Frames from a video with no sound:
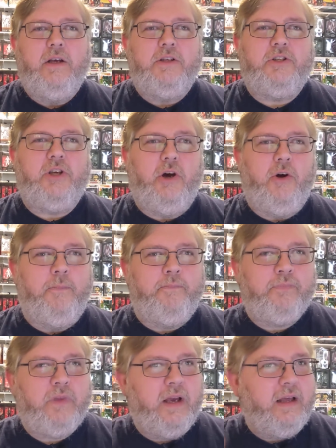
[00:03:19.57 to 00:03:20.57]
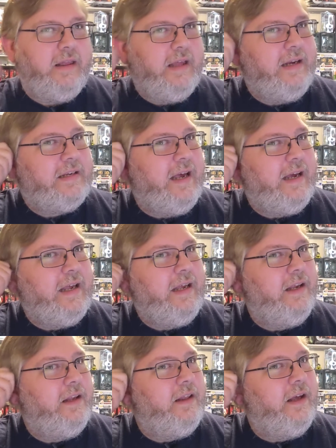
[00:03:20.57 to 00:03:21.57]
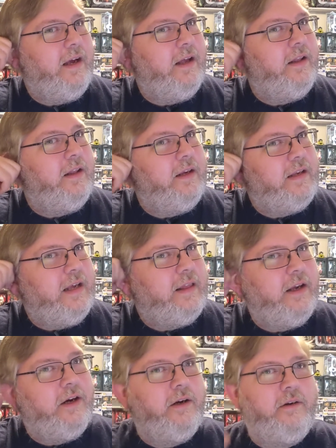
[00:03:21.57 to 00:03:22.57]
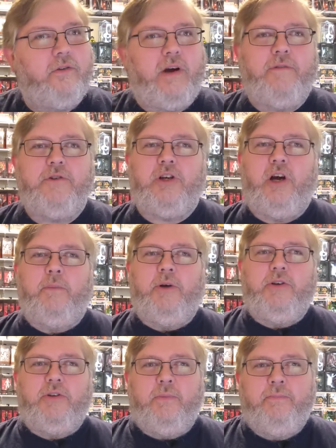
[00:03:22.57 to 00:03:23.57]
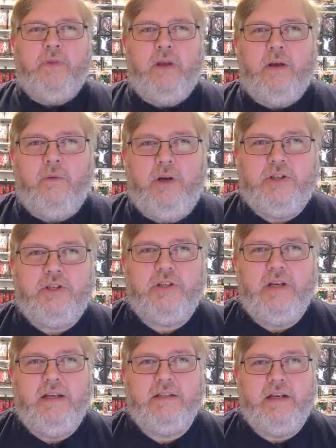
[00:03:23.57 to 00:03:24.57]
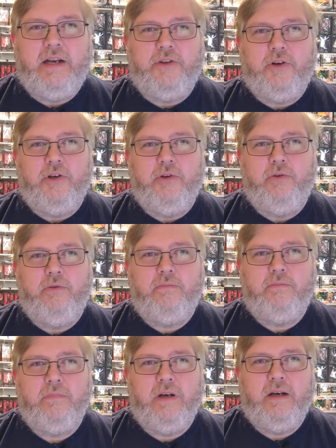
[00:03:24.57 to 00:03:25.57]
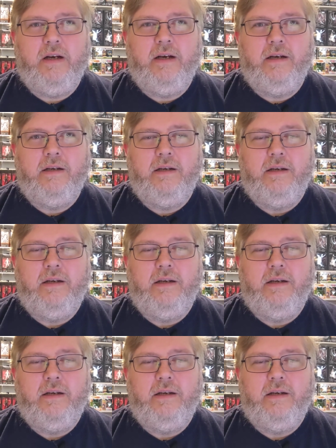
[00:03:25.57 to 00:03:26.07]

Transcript: So they take their driver's armors, which is another new uh,